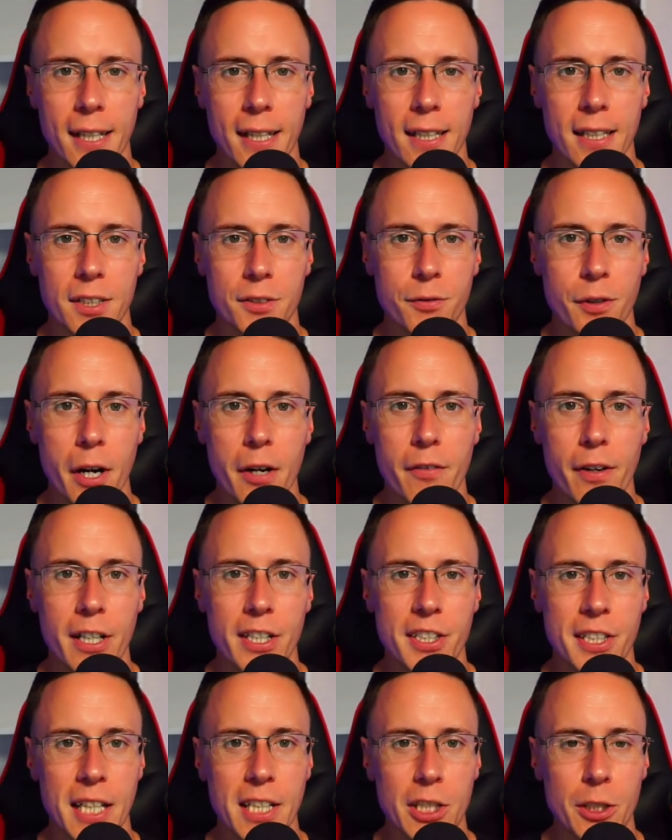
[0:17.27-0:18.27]
It's very, very
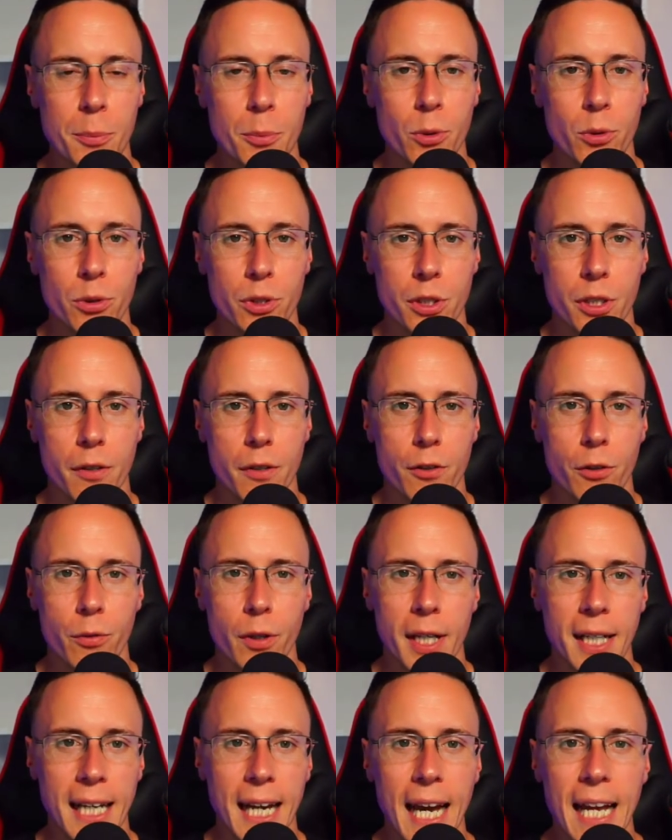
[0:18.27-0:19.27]
sensible. So, if you're
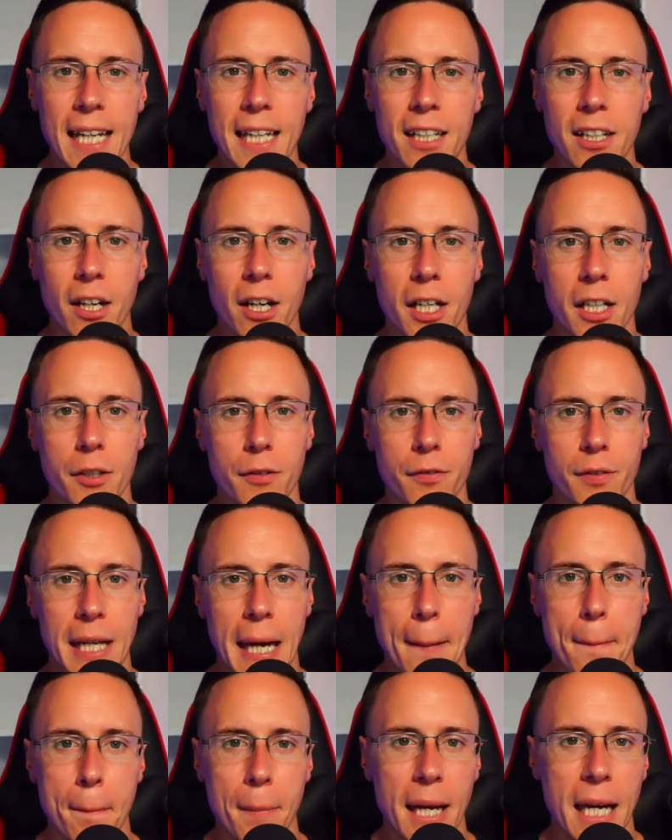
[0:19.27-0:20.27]
running any kind of
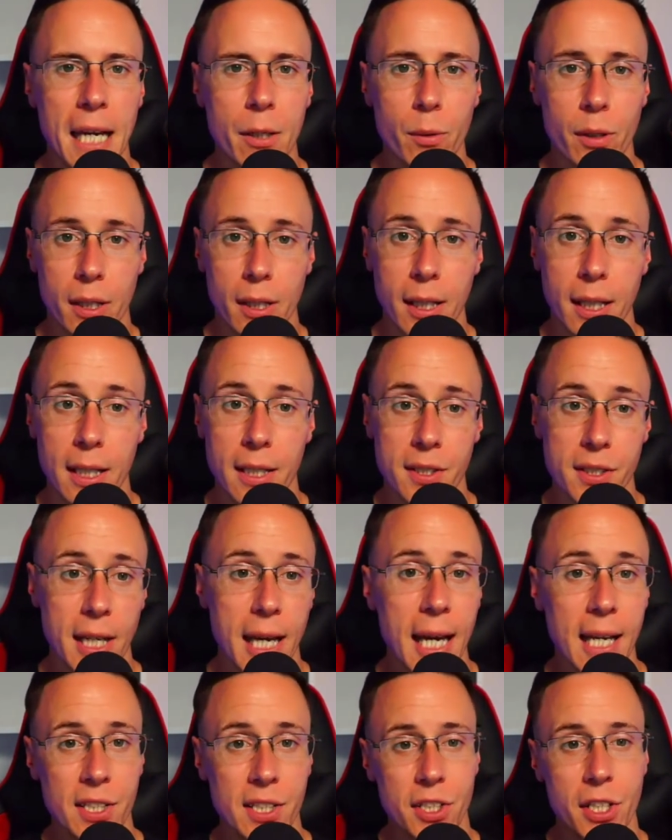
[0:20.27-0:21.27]
campaign, whether that is
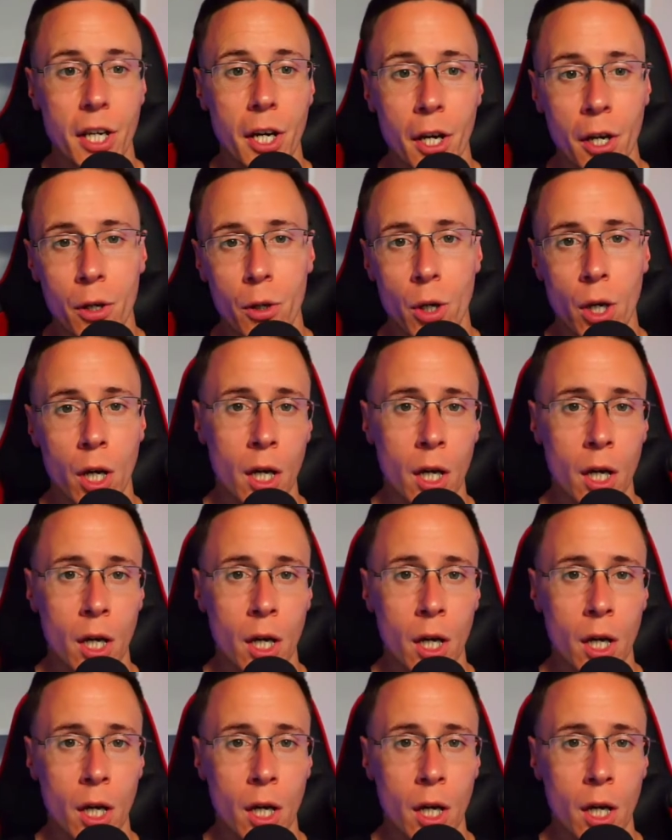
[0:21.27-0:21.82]
SEO,